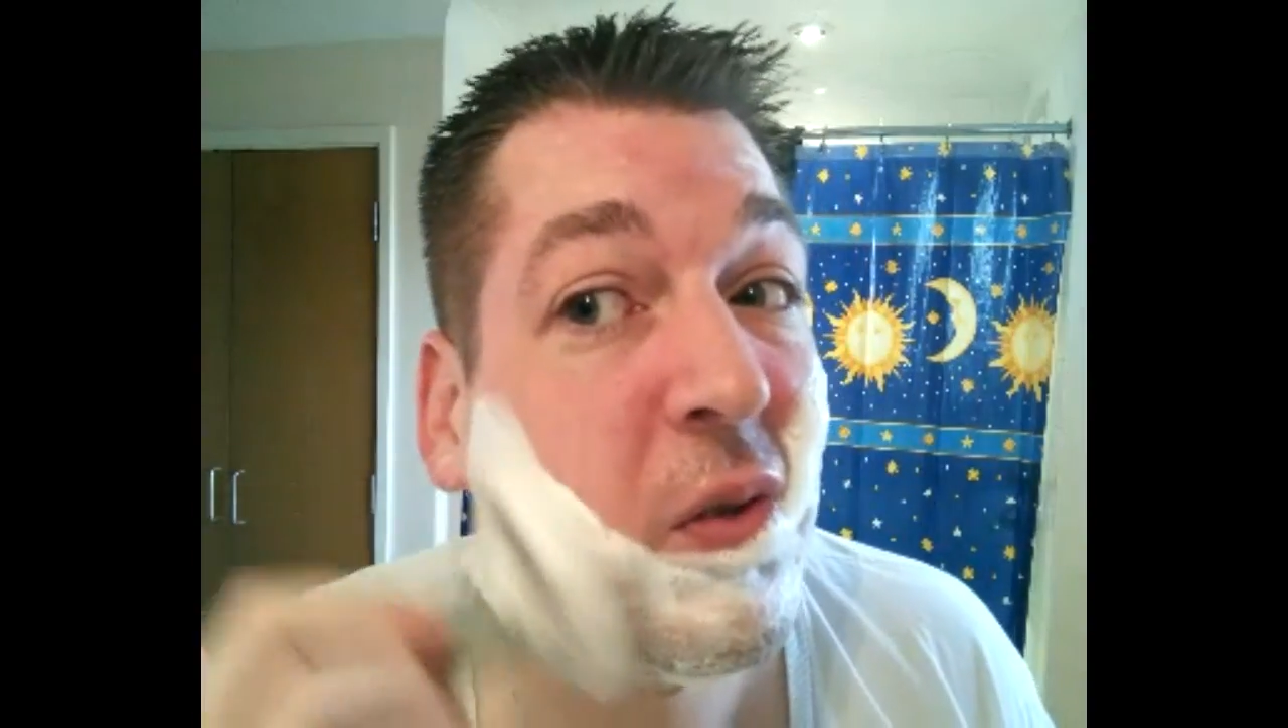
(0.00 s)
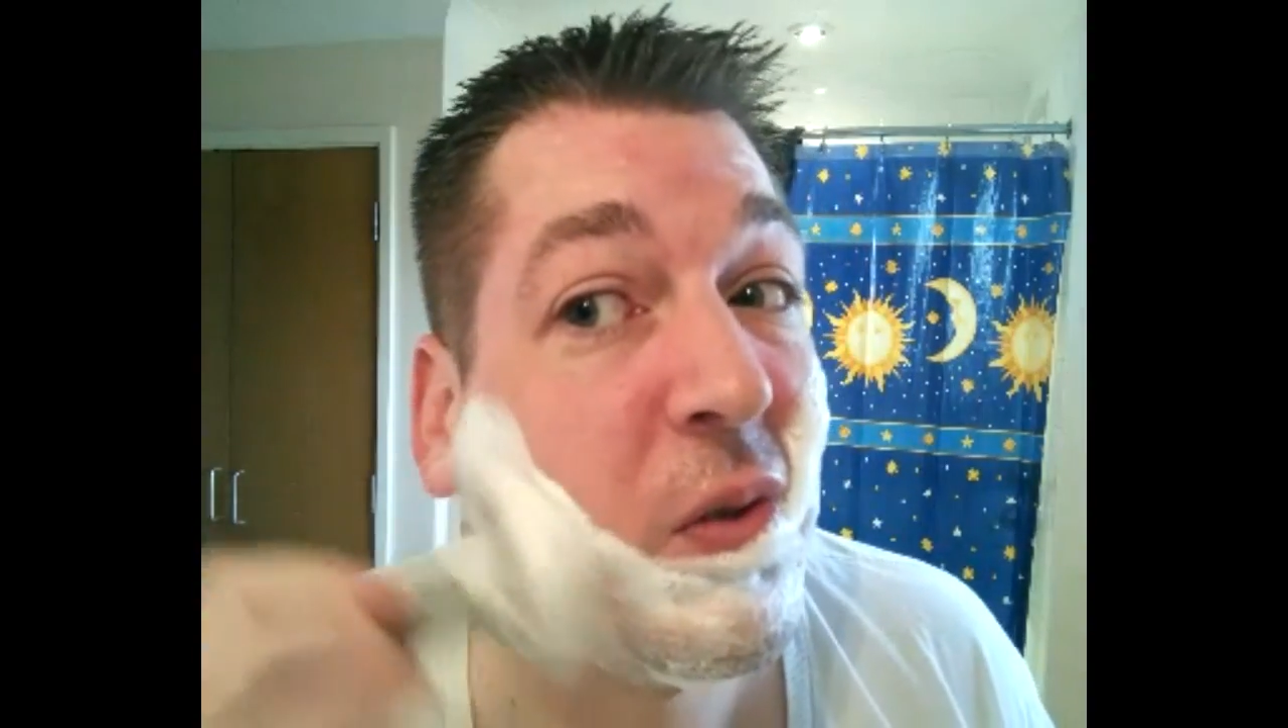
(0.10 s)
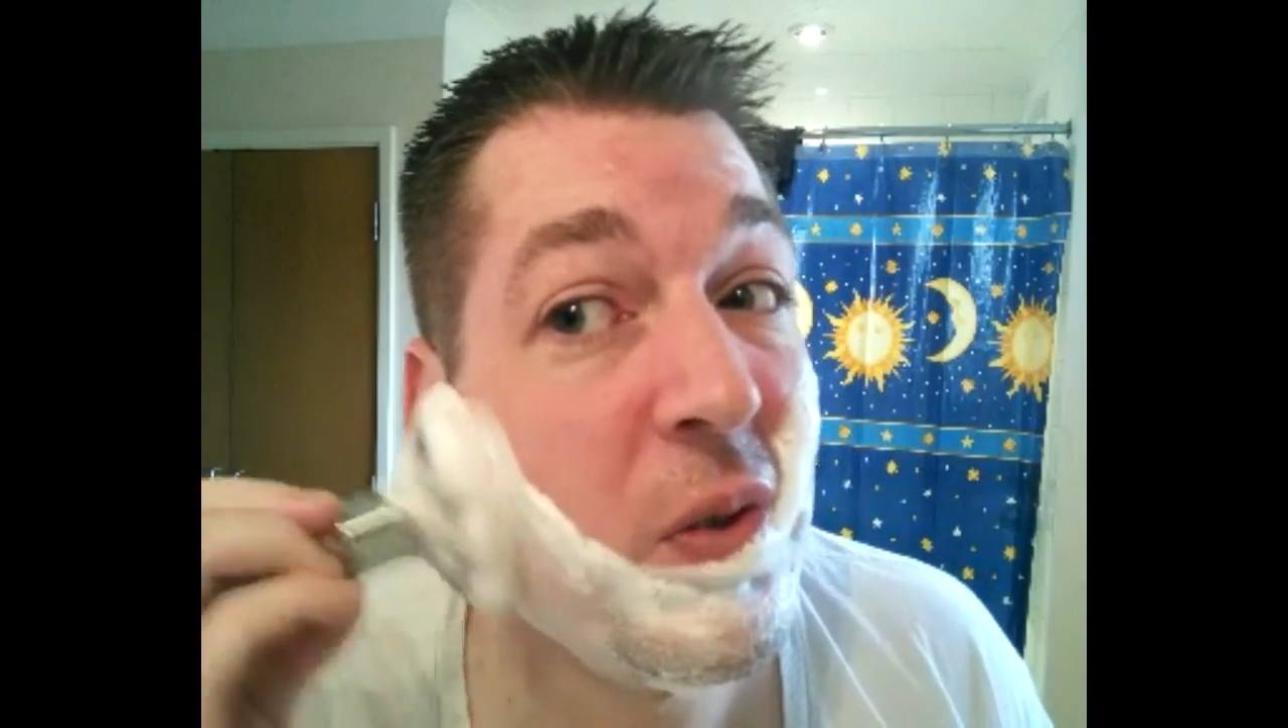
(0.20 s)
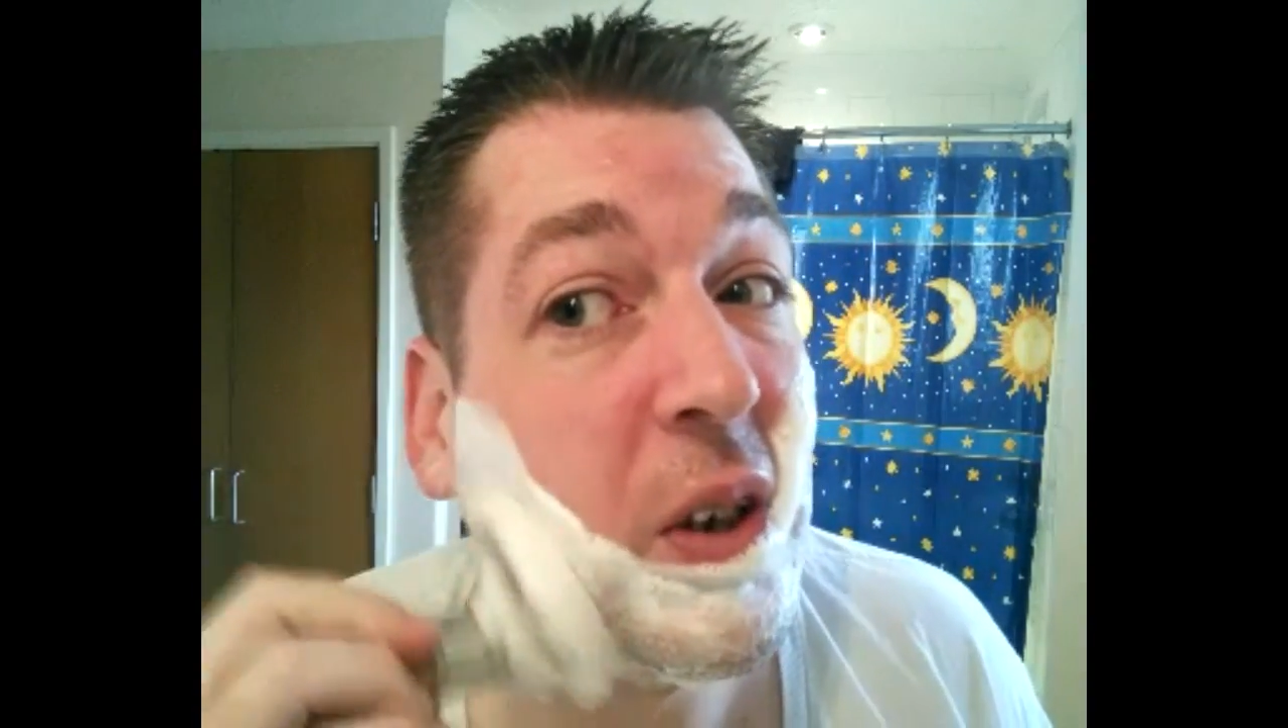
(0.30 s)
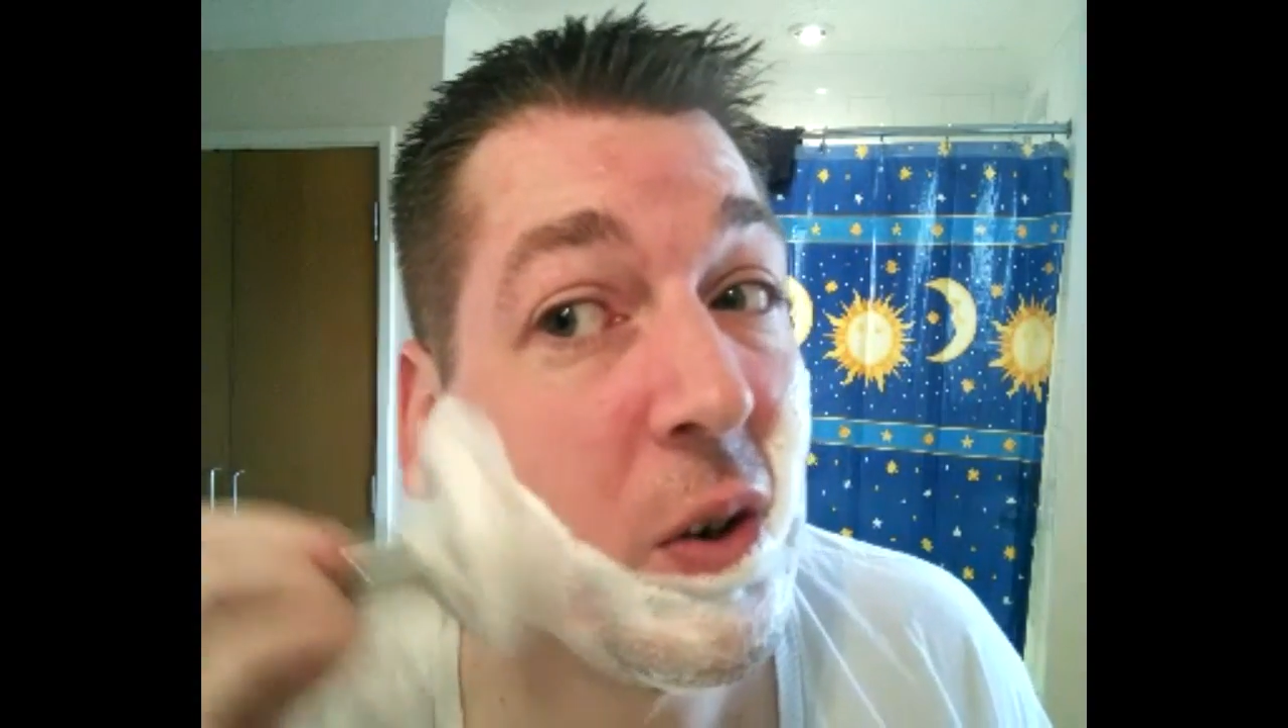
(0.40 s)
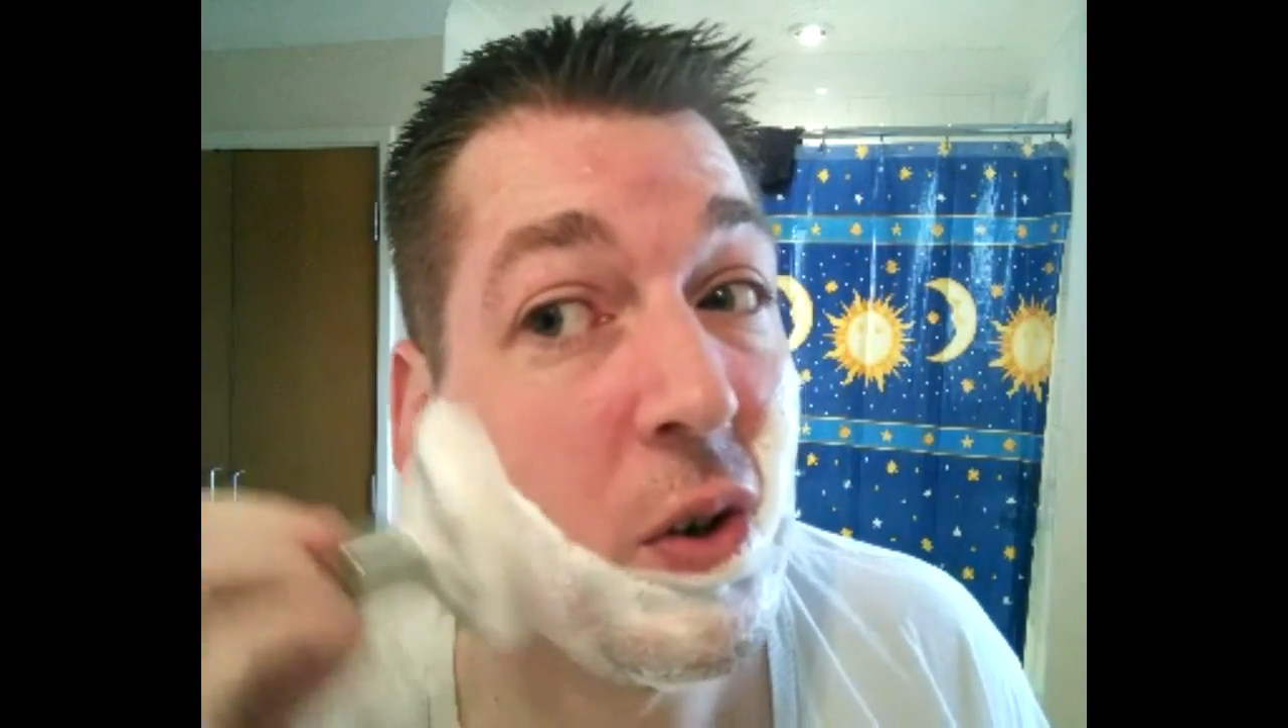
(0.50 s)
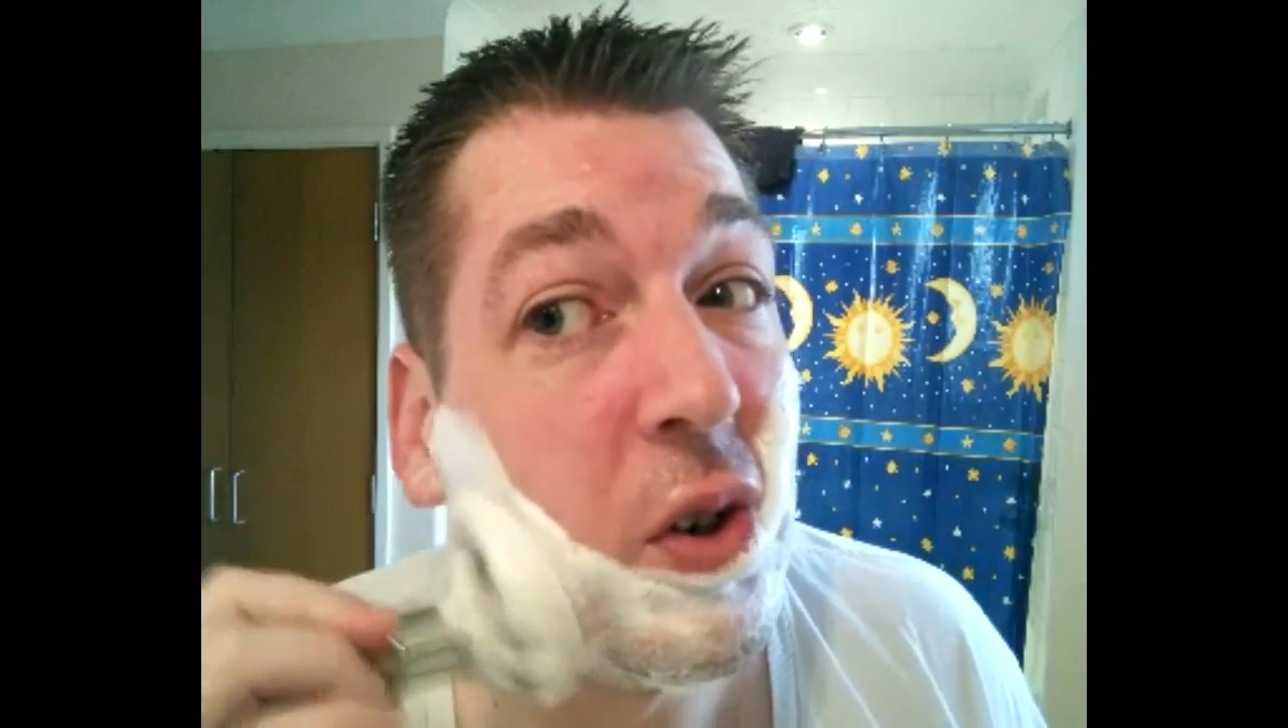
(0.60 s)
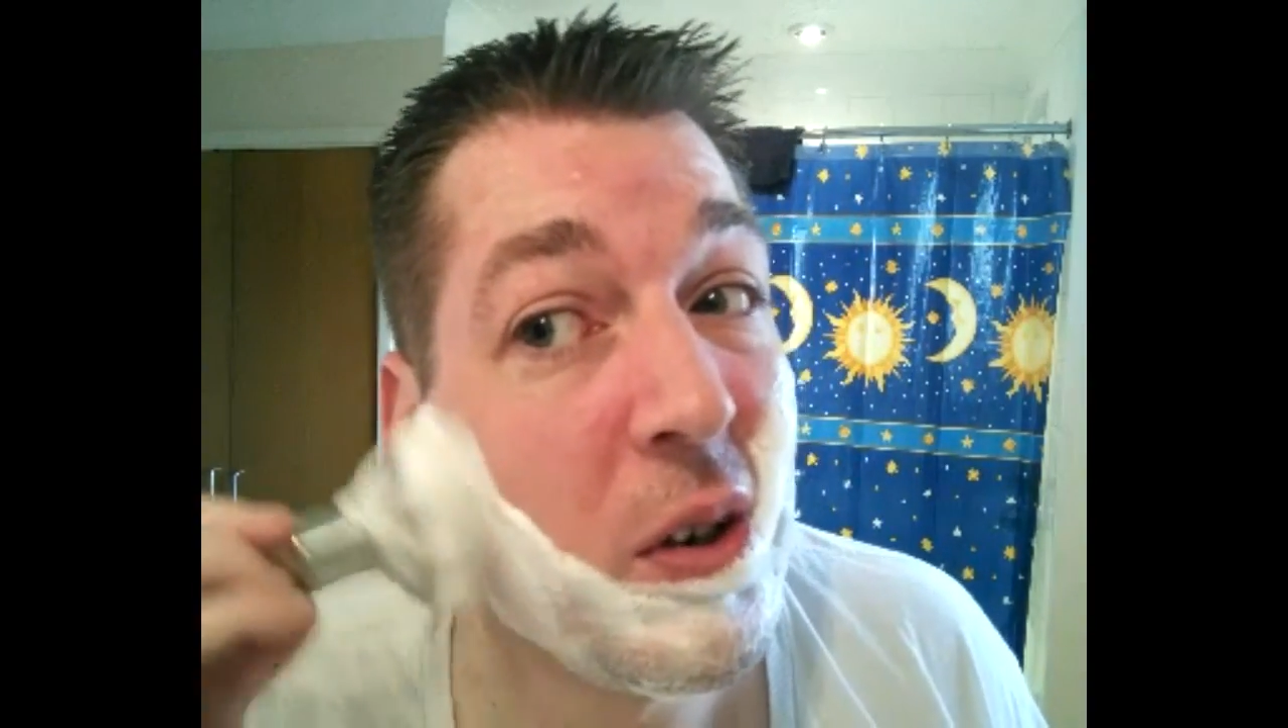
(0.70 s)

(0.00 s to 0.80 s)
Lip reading: feels